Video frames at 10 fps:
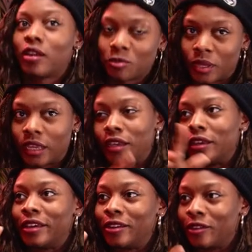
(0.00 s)
around to being
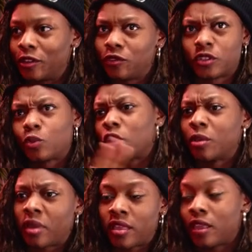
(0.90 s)
good, or you've just worn
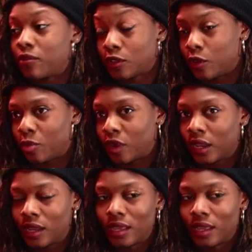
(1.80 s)
them out, and that was the whole point.